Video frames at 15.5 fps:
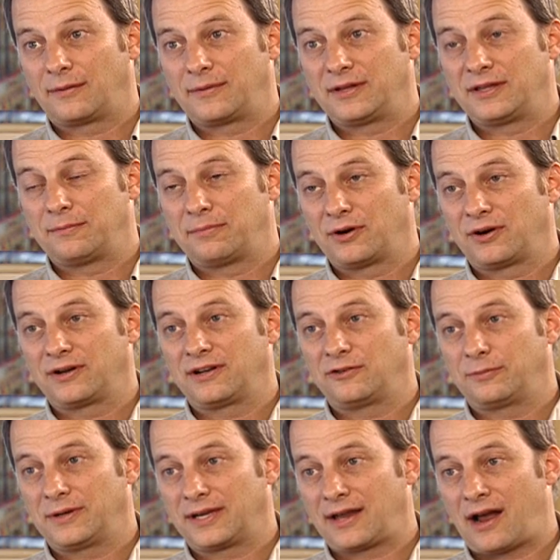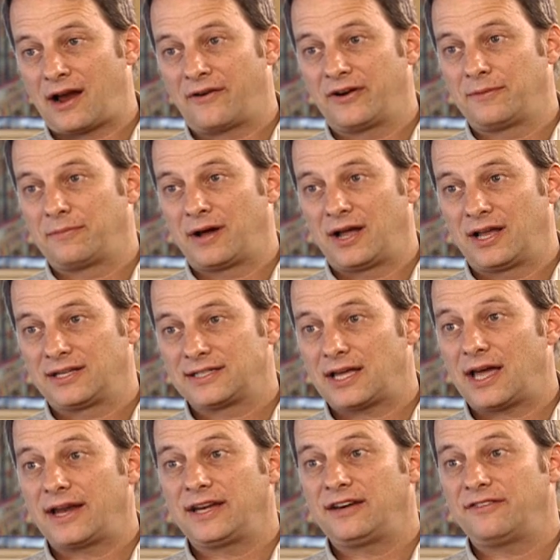i mean the burden has been carried by a
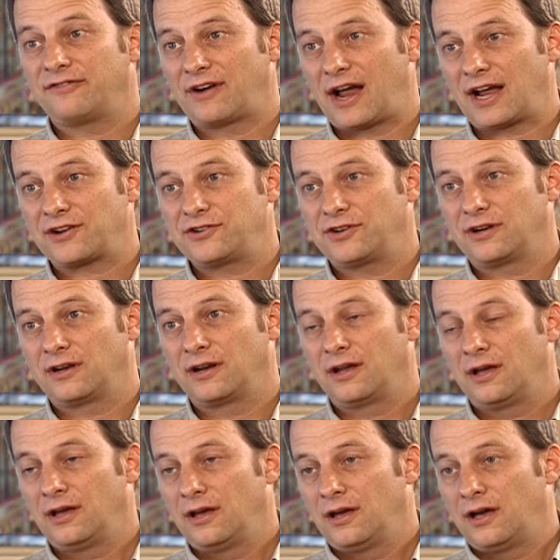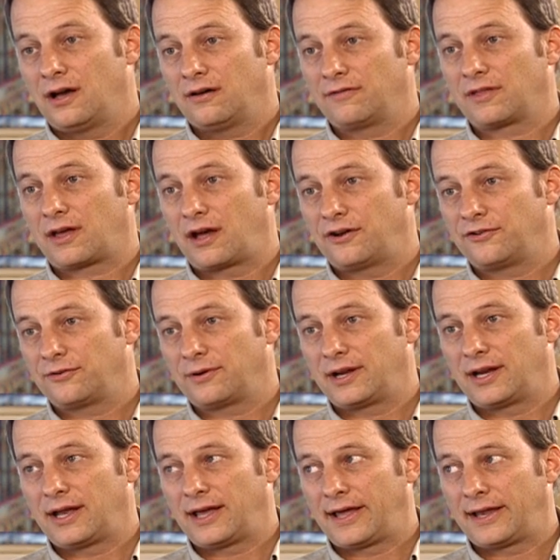tiny fraction of the
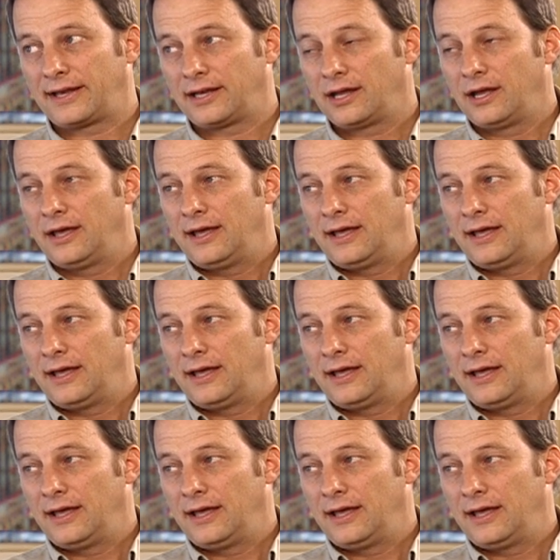country and